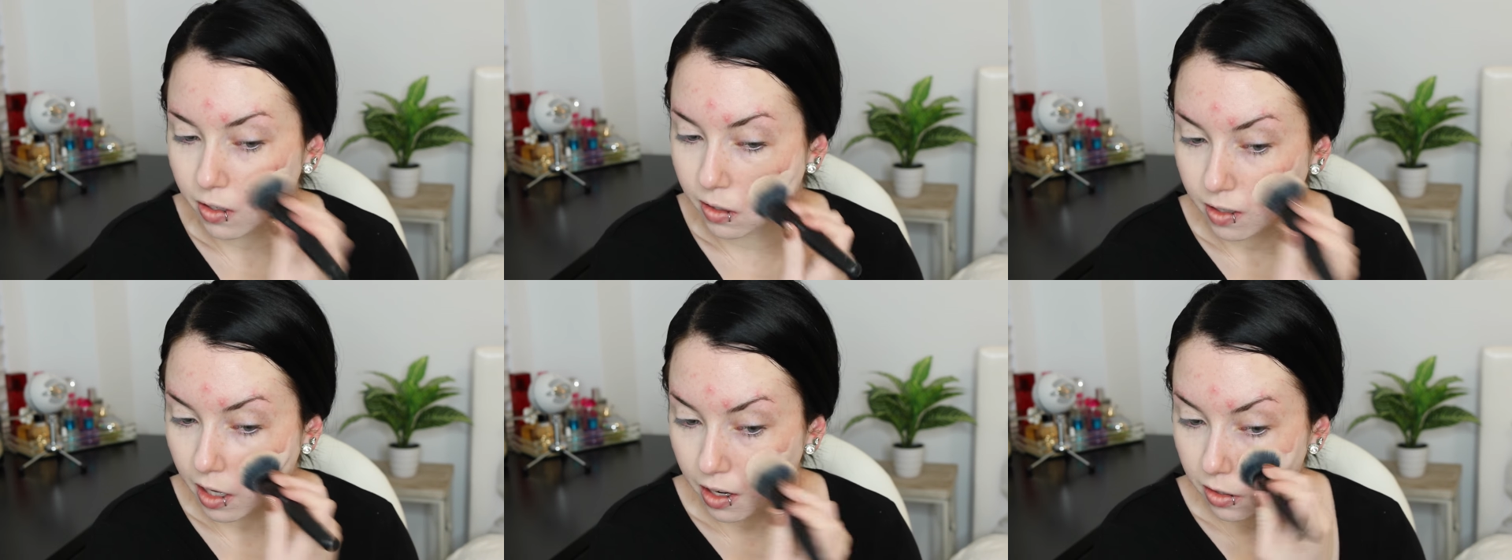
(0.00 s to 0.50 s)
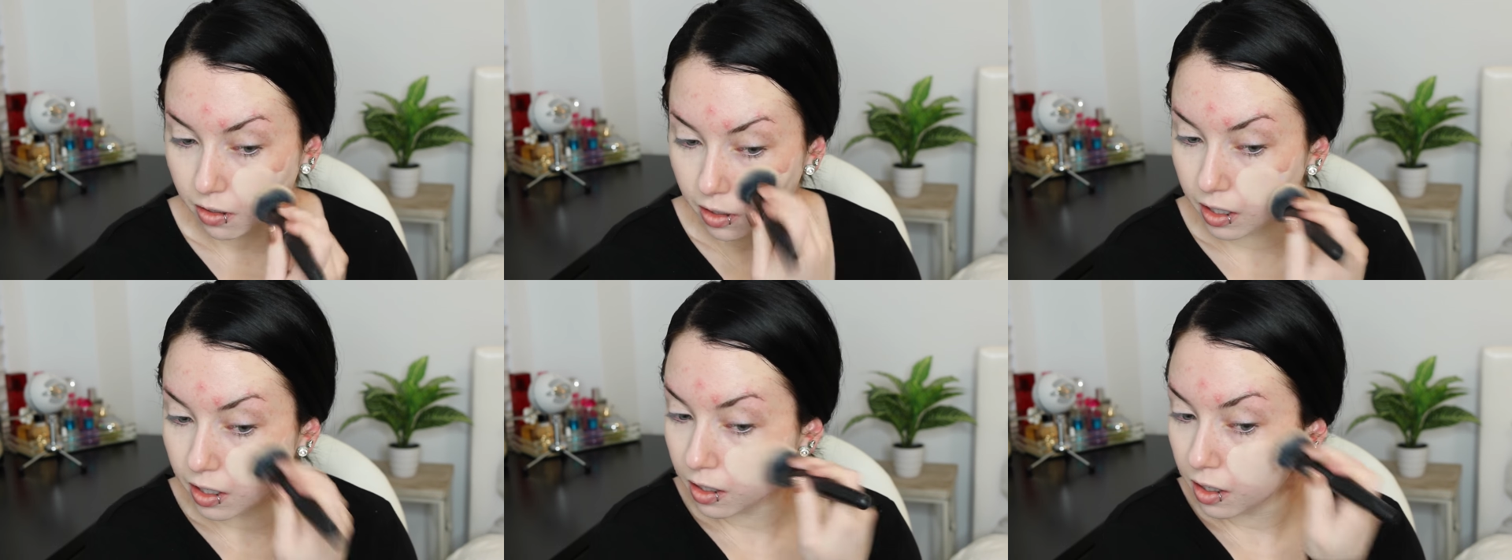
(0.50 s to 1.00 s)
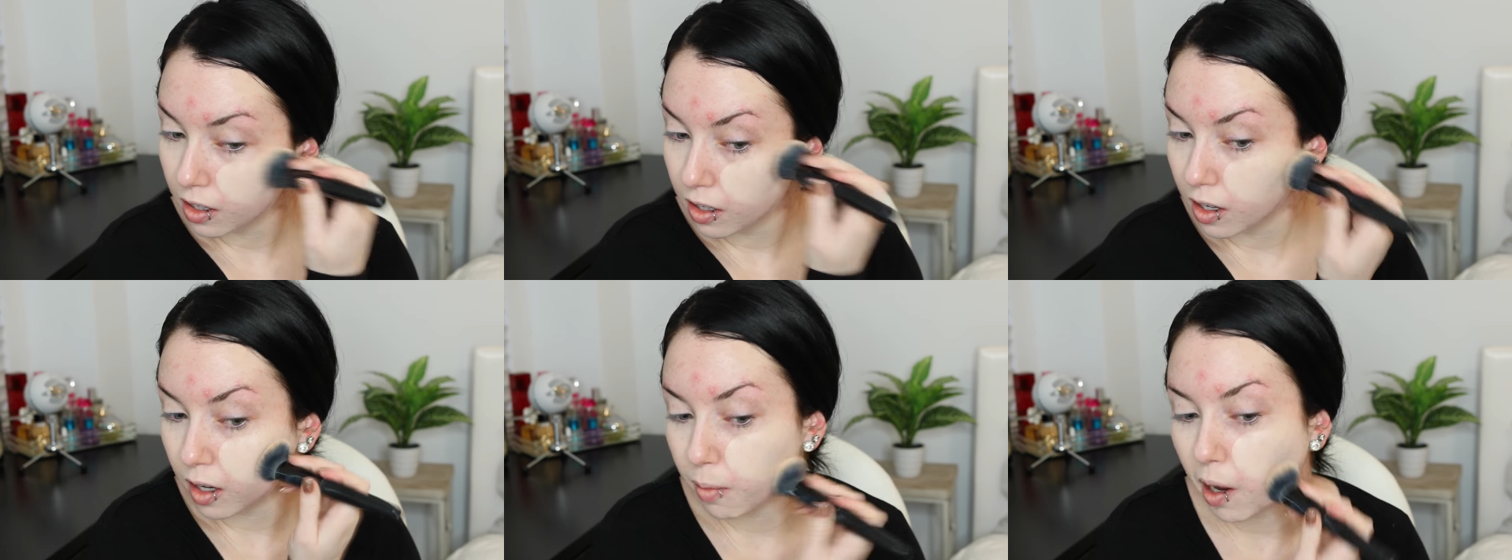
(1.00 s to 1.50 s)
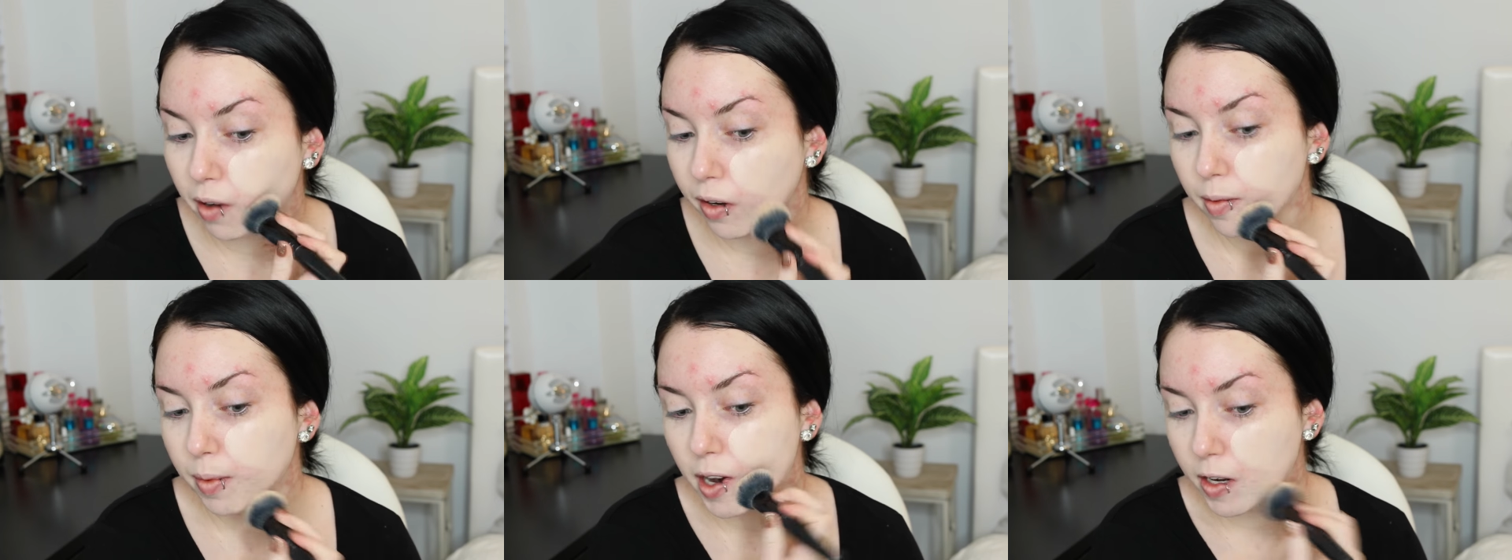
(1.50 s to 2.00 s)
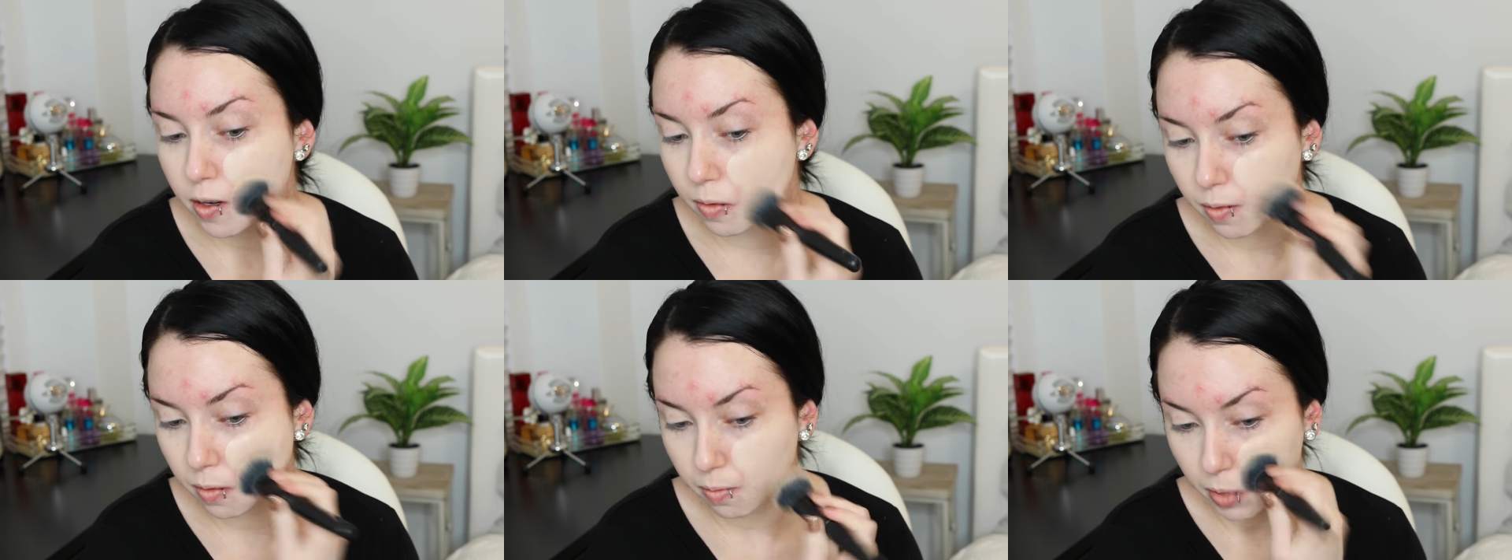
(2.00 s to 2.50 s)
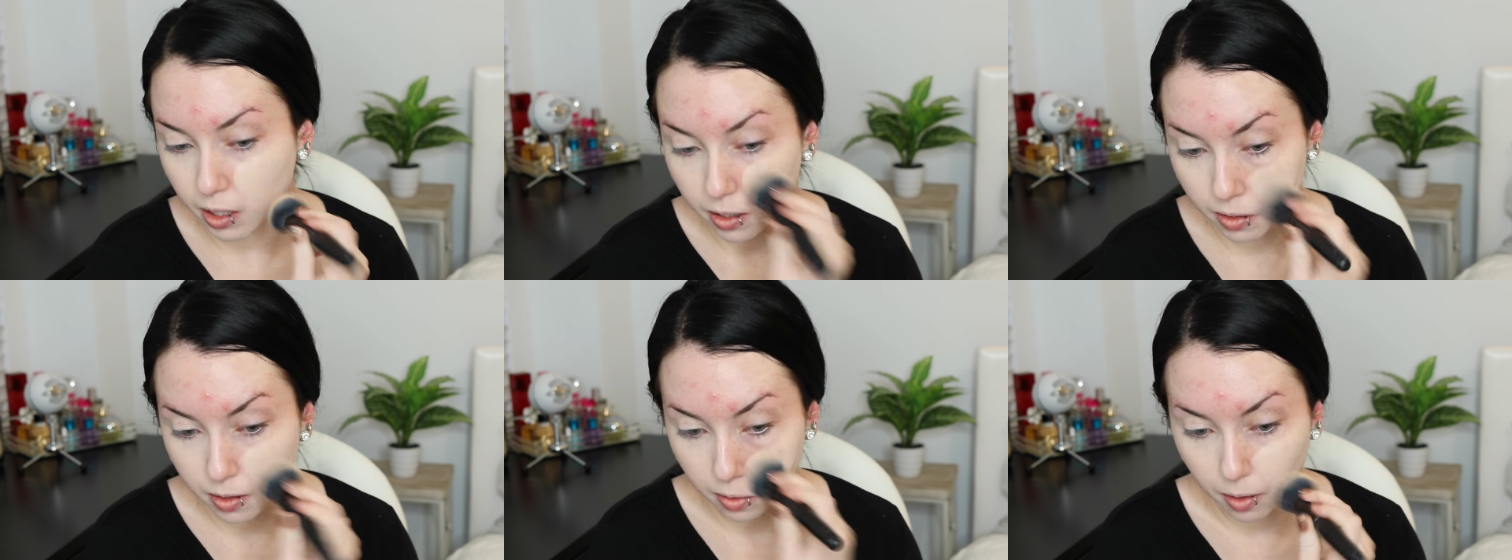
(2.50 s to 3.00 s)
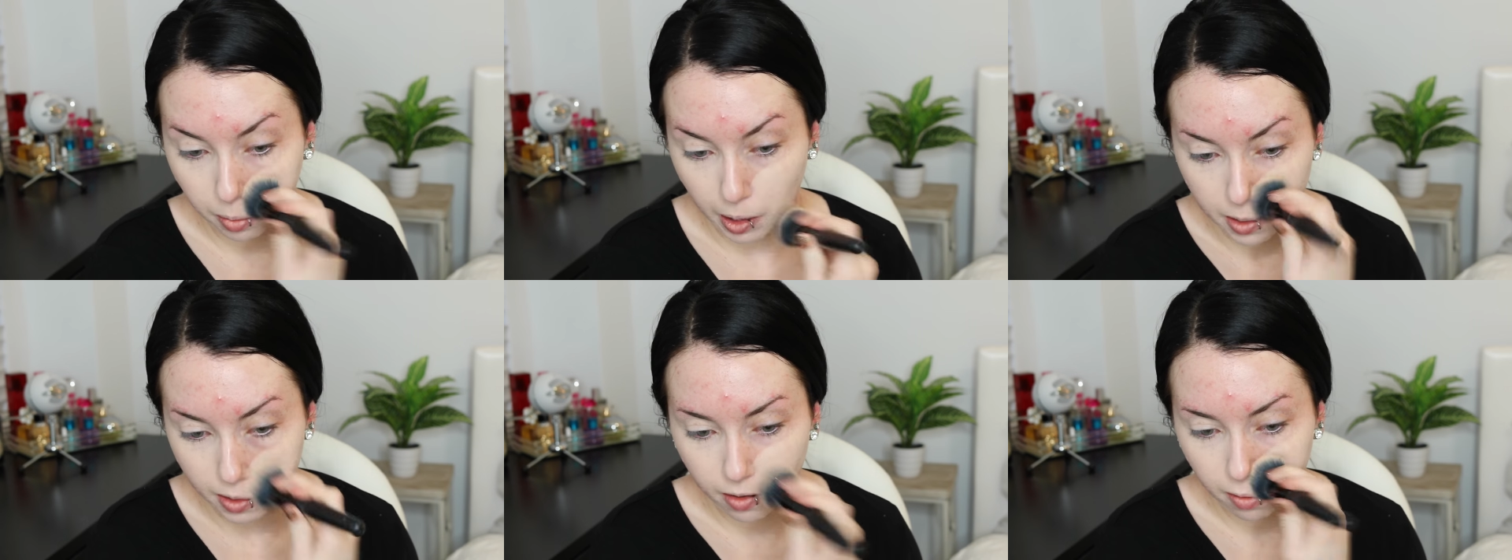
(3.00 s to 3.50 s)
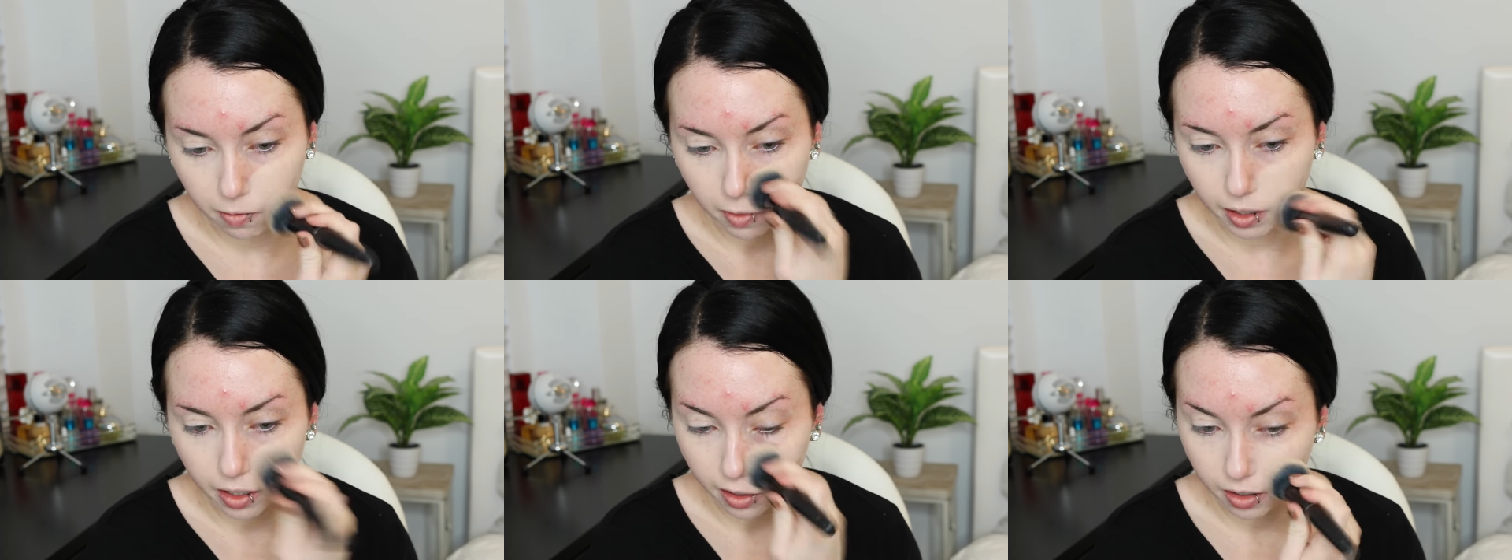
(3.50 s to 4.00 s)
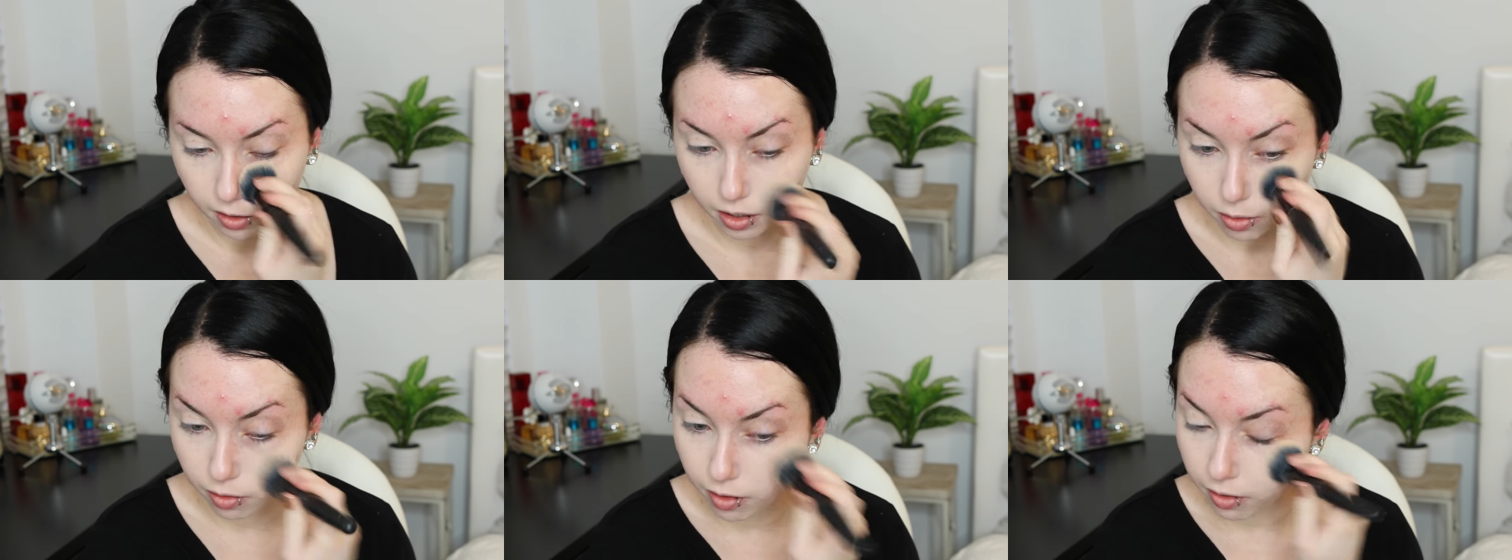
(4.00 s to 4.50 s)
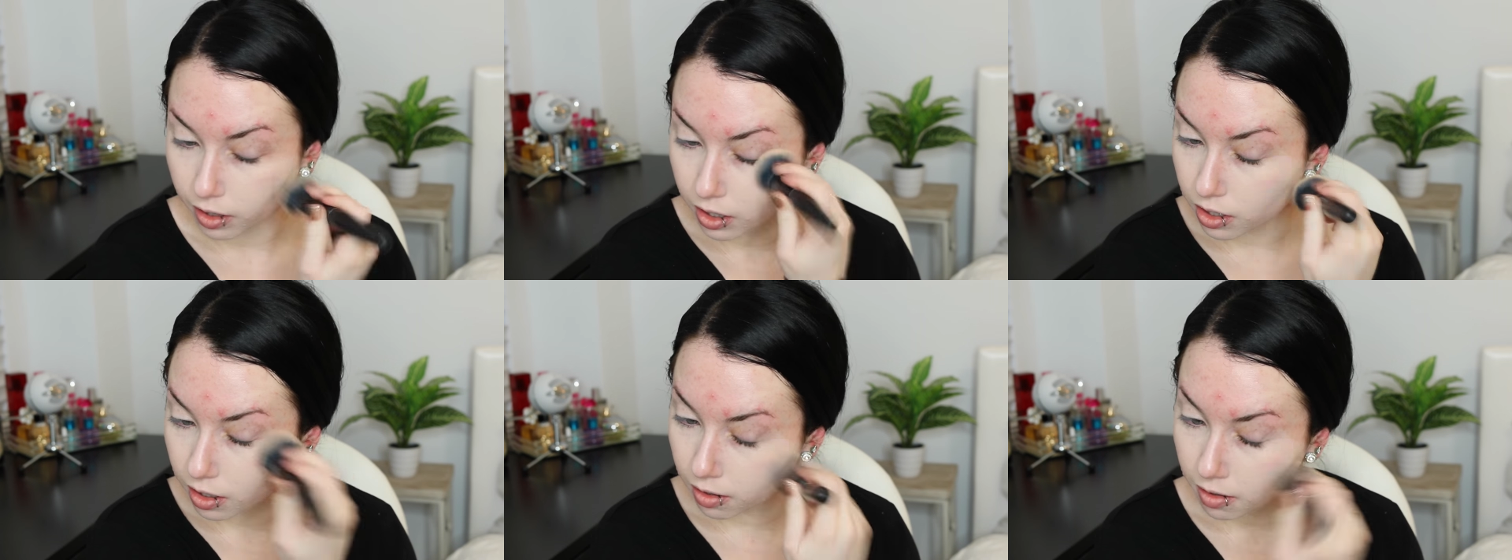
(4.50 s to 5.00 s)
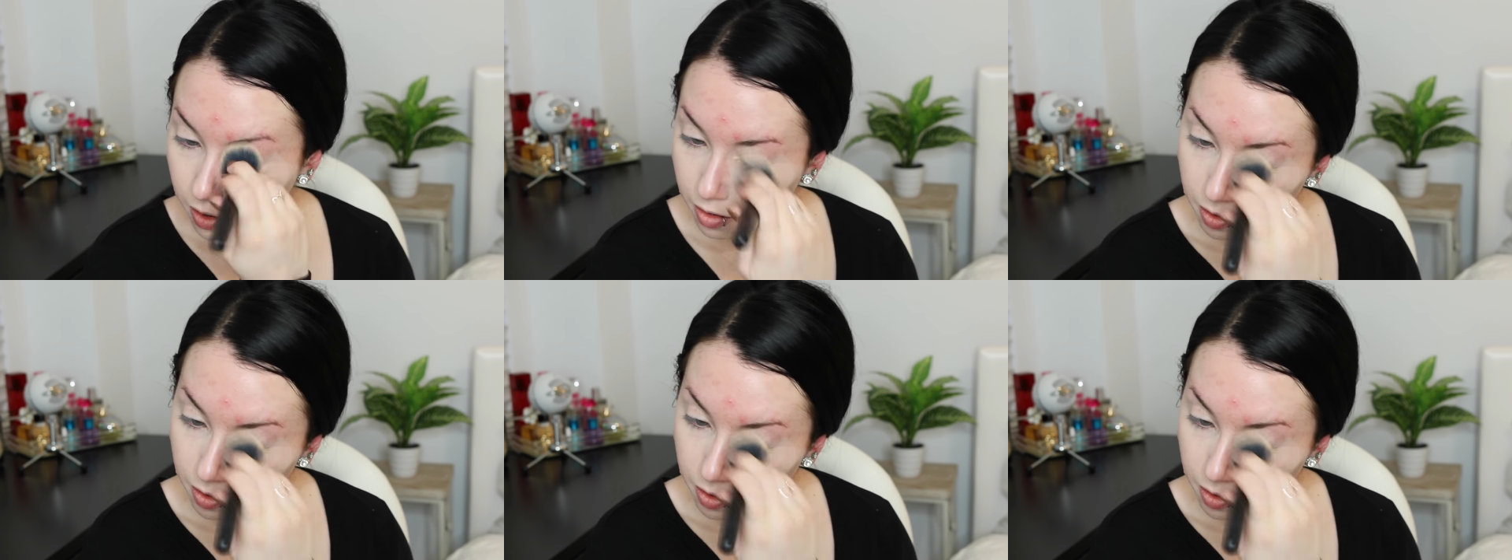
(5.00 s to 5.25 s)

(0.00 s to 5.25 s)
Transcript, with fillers: This is actually a powder brush, but it's amazing for liquid foundation.